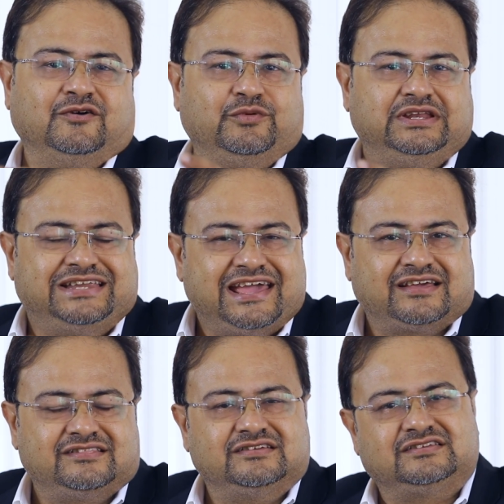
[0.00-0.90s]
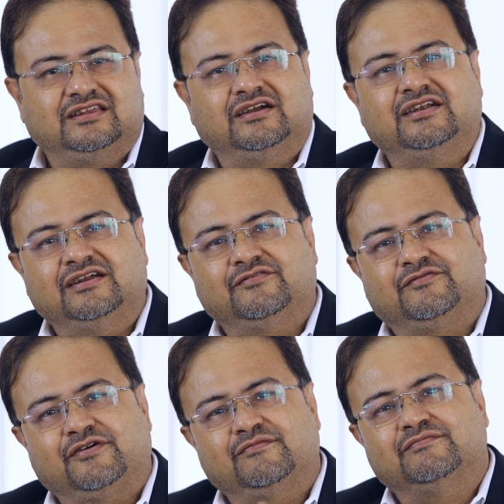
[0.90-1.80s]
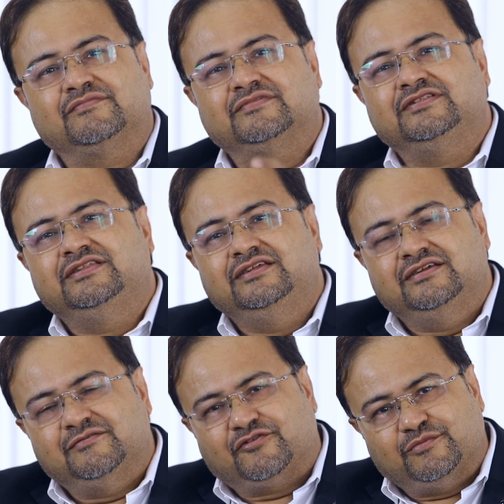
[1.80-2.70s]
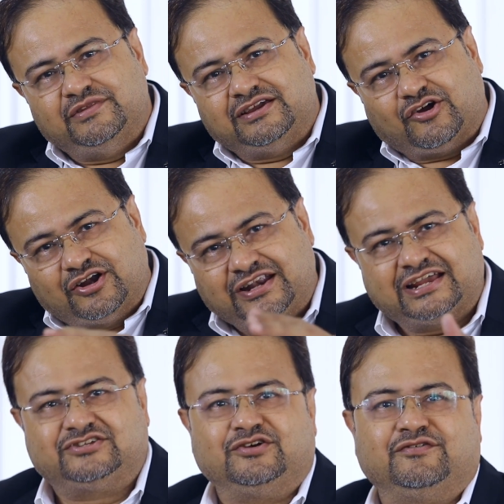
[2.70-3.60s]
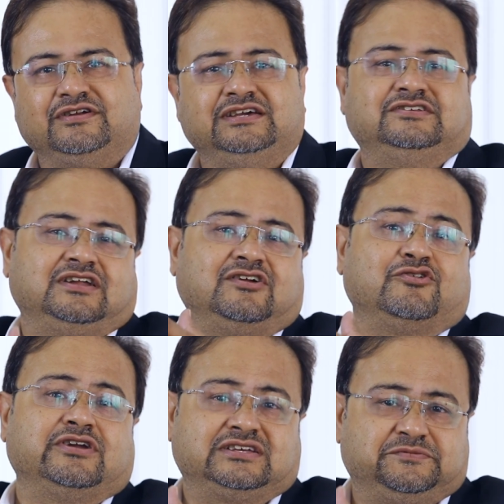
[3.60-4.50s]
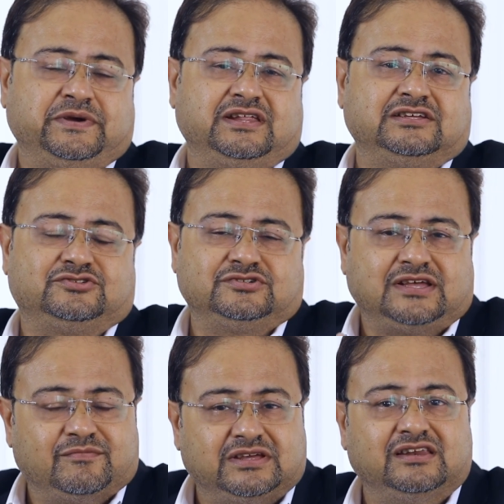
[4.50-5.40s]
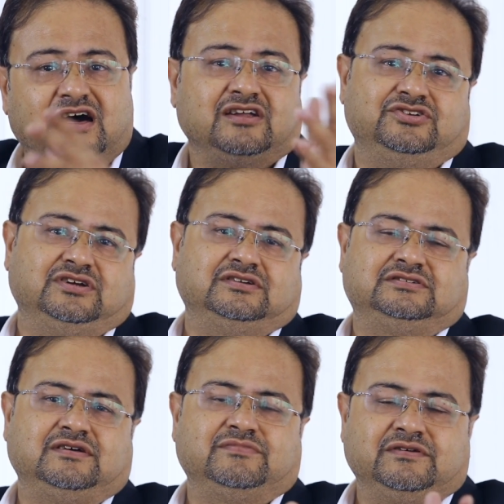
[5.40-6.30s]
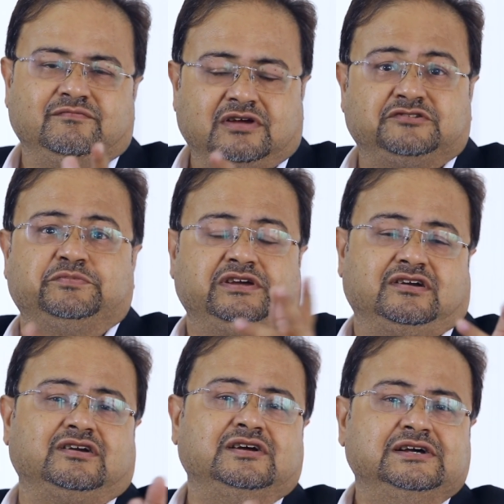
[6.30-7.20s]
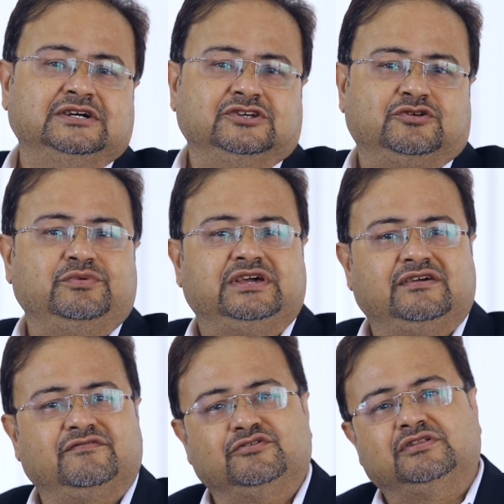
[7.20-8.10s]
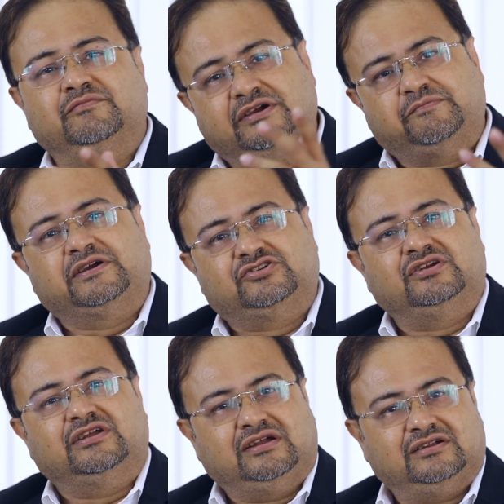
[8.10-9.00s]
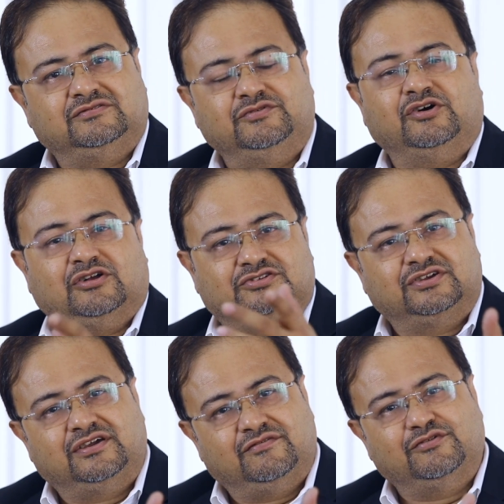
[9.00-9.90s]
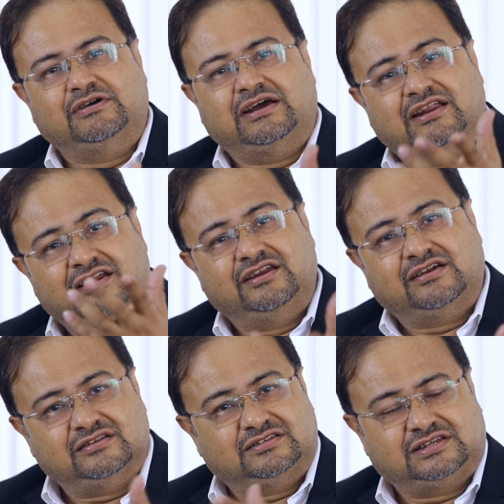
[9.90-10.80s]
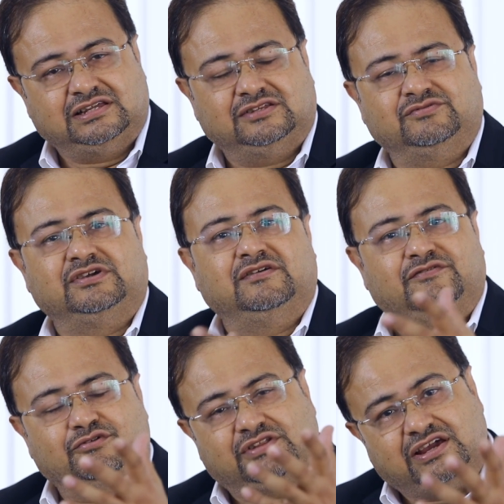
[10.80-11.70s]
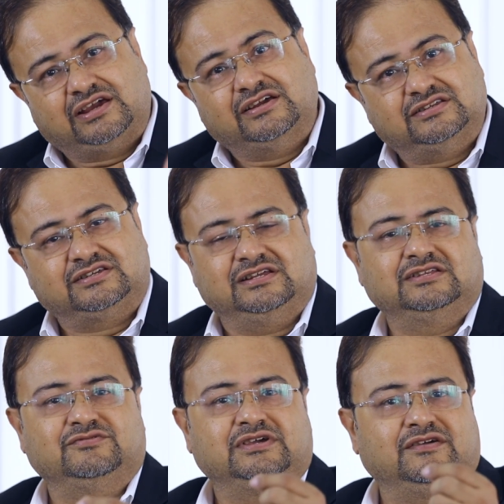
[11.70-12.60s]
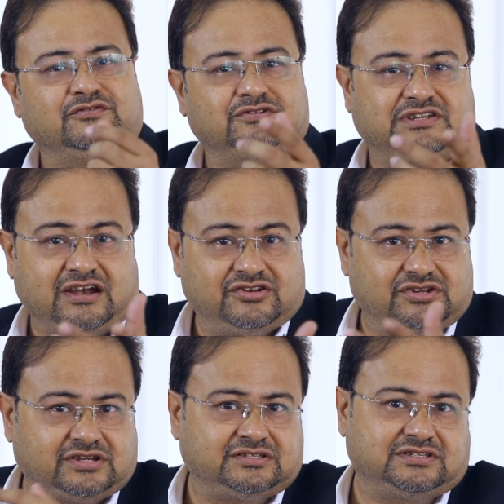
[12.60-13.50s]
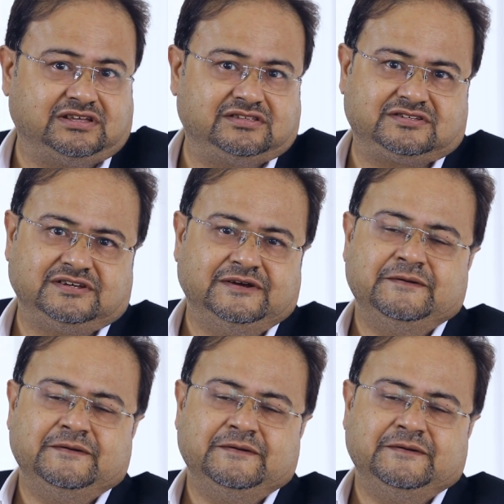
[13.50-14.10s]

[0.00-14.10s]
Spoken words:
We take this learner from the context of his or her own experience to something larger, something much bigger. So we give you the big picture here. We also give you analytical skills, we give you thinking skills, we give you strategic skills,